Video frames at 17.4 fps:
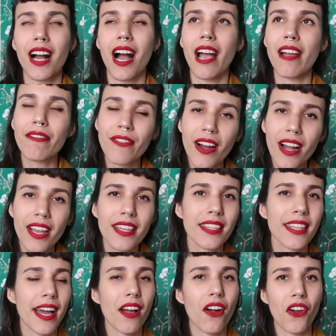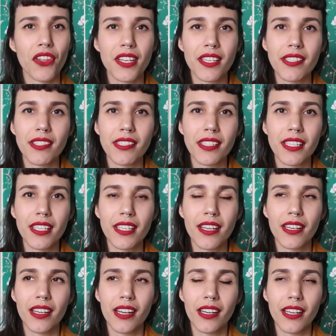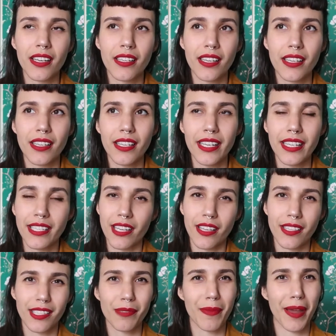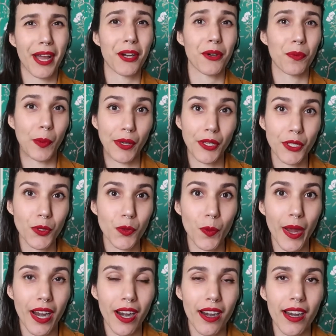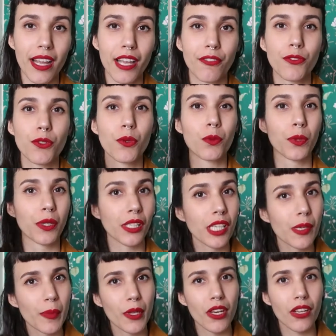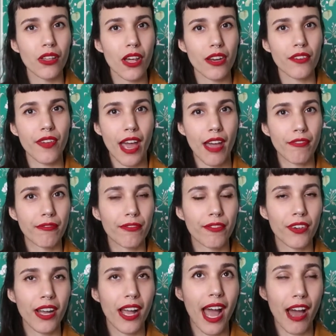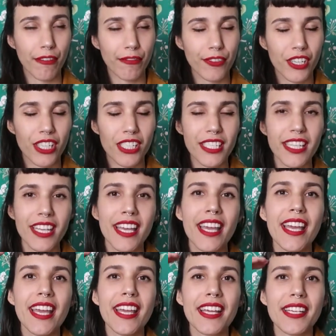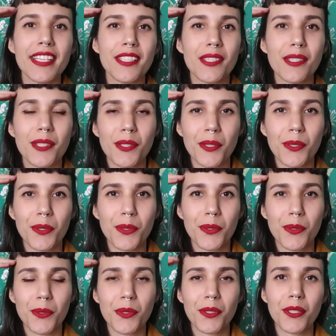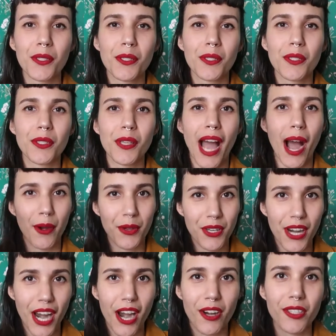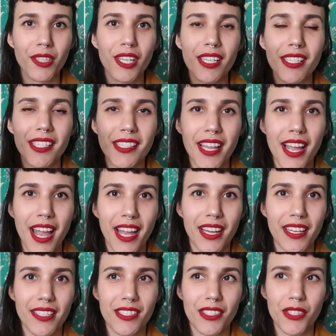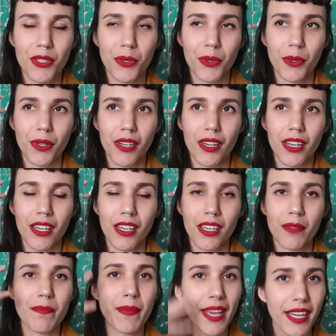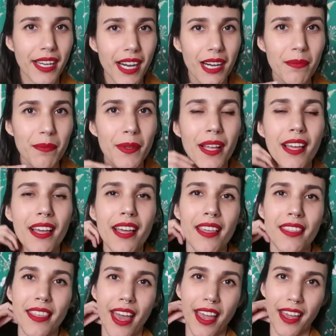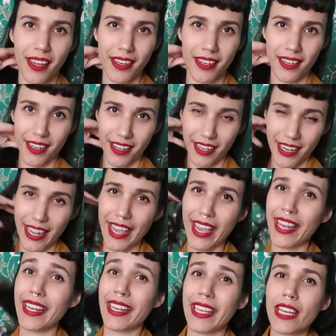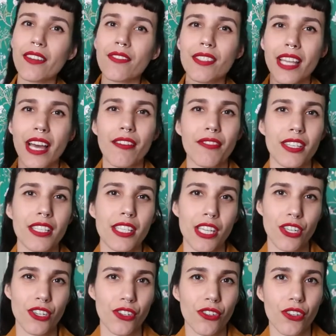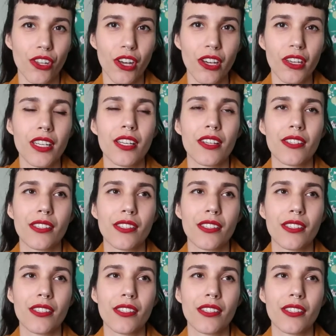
I find that honestly, it doesn't matter what you wear. If you really put a lot of effort into how your hair looks and your makeup, then it gives that vintage look.